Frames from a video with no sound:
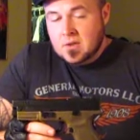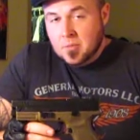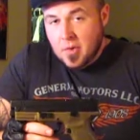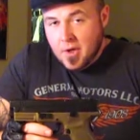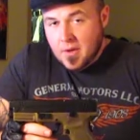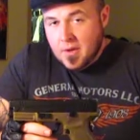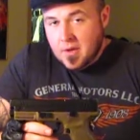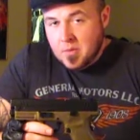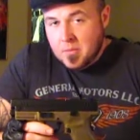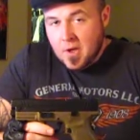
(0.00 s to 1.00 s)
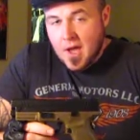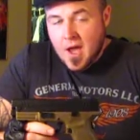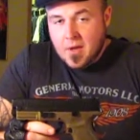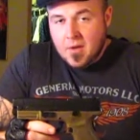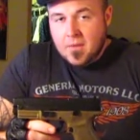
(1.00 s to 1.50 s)
pretty
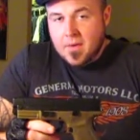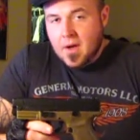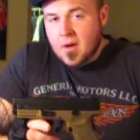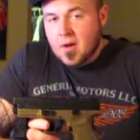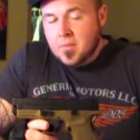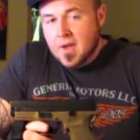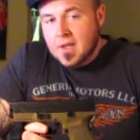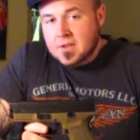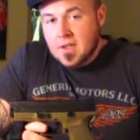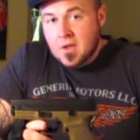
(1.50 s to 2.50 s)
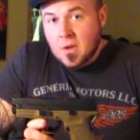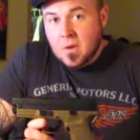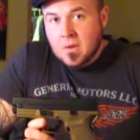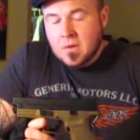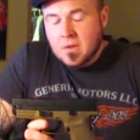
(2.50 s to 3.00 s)
accurate firearm as they
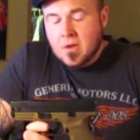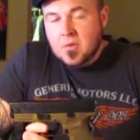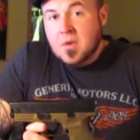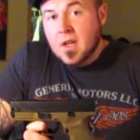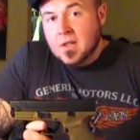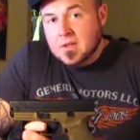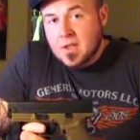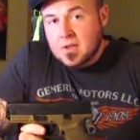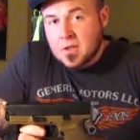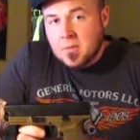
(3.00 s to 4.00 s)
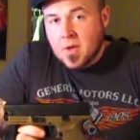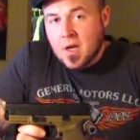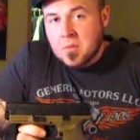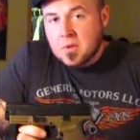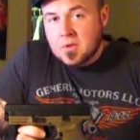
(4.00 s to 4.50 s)
go. You know, I mean, I'd say it's
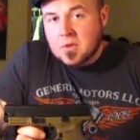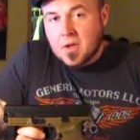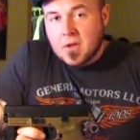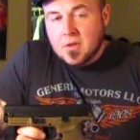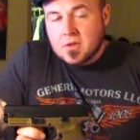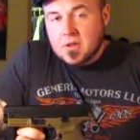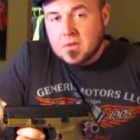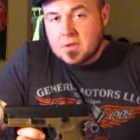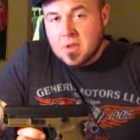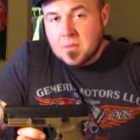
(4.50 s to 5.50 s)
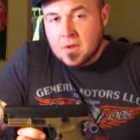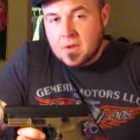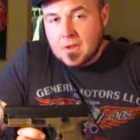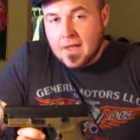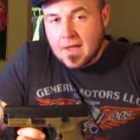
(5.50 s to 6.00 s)
comparable to others of a similar
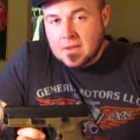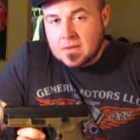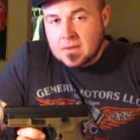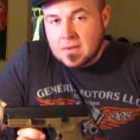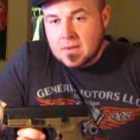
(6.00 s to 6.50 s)
class,